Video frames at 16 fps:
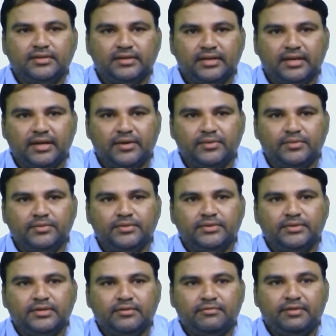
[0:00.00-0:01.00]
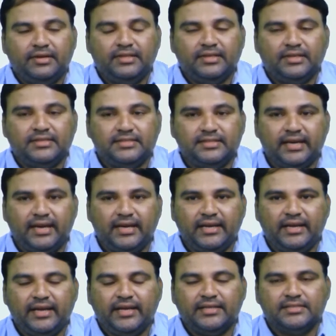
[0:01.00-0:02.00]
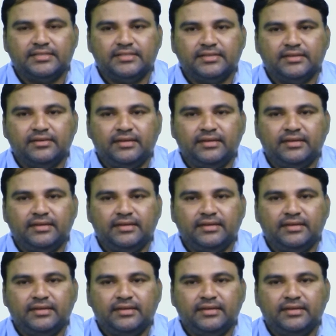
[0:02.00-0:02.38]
Now for the second case,